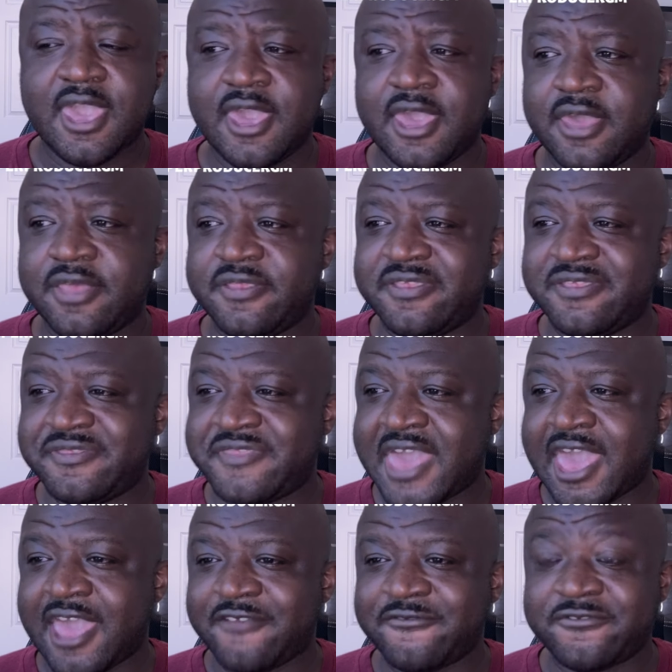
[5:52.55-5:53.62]
And
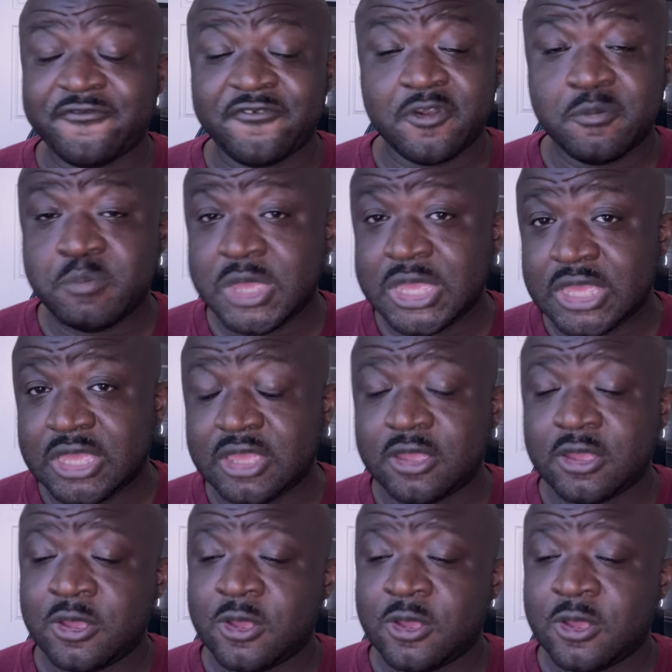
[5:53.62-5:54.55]
that, for me,